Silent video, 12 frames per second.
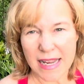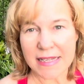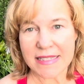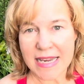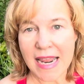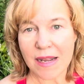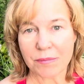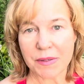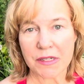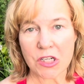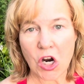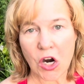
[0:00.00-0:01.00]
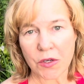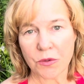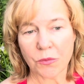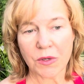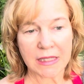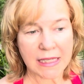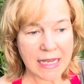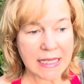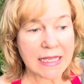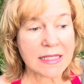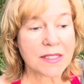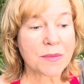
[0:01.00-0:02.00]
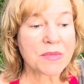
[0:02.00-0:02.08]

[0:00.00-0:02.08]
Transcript: damp garden, really. It gets some